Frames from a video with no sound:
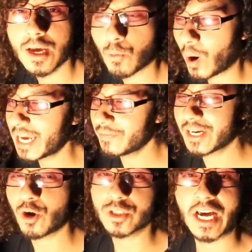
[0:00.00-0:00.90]
Why
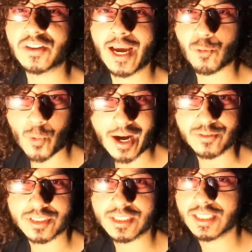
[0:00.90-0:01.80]
even go down that
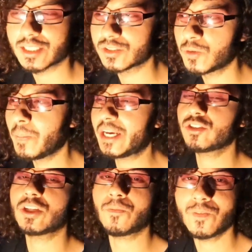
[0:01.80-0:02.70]
route to make
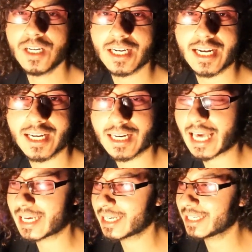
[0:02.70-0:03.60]
yourself look
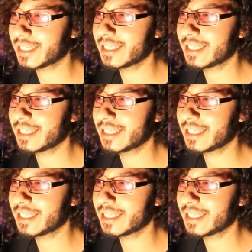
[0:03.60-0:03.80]
like